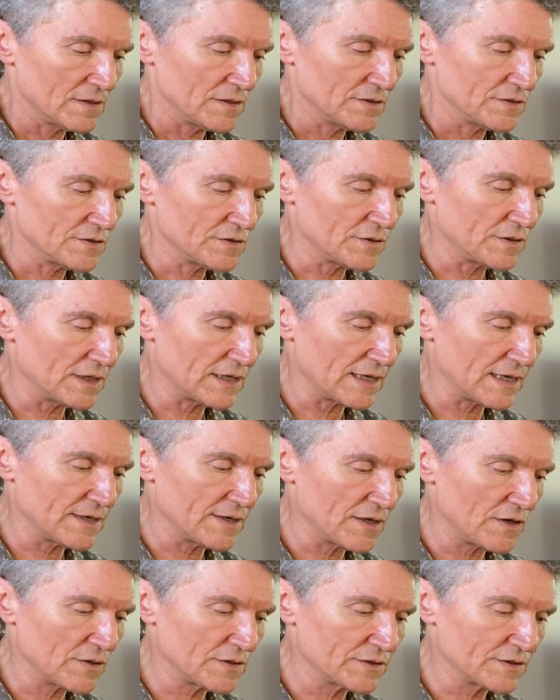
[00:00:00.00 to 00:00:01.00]
so that I
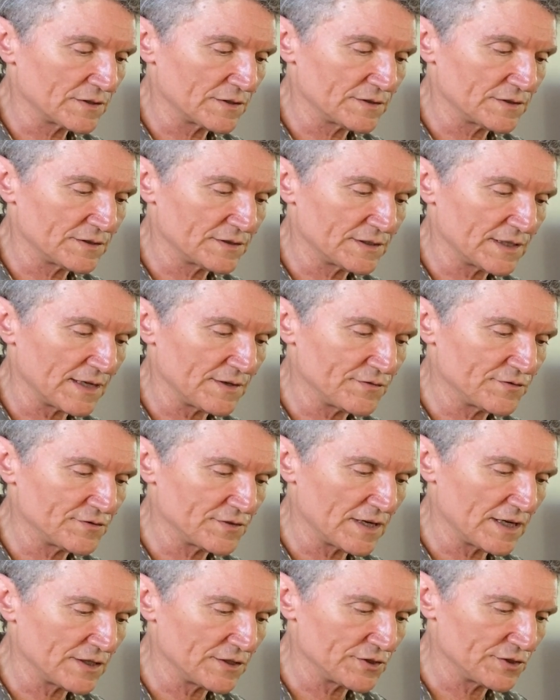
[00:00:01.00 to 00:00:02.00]
know it's going to stay
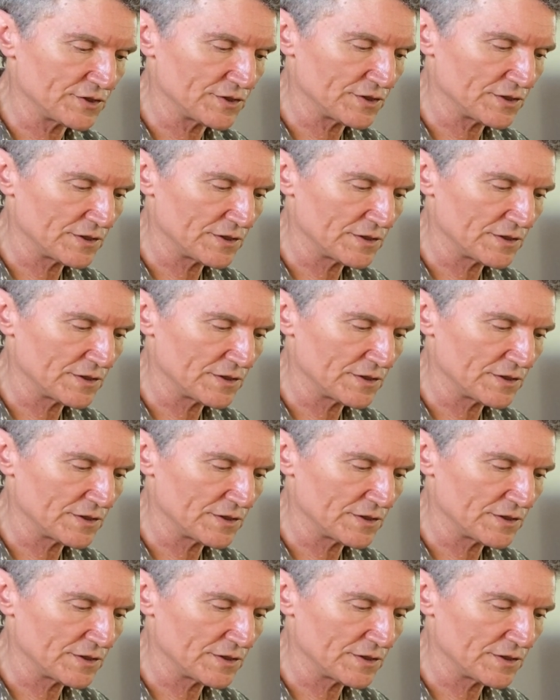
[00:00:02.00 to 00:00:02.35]
fresh.